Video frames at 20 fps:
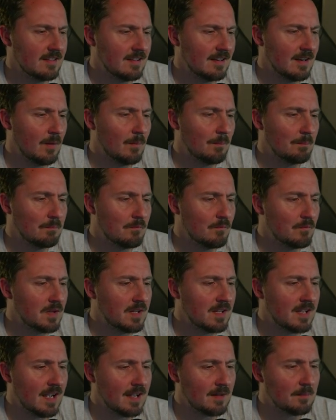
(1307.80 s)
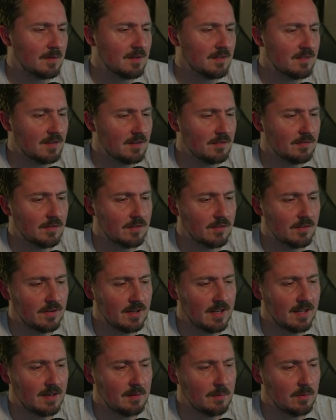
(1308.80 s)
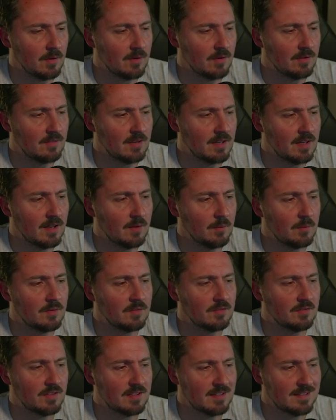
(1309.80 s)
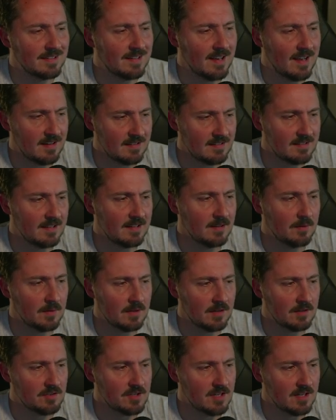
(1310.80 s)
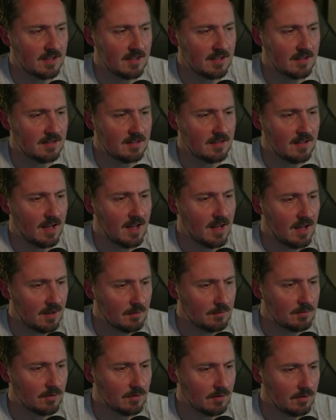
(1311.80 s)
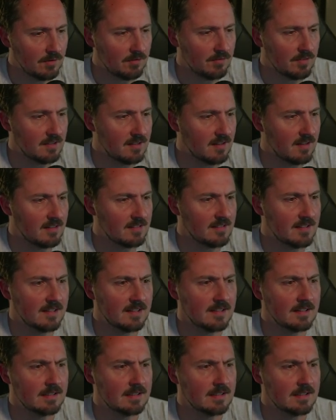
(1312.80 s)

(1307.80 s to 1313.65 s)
I kicked myself for not getting a bottle of it. It was fantastic when I tried it. Absolutely fantastic.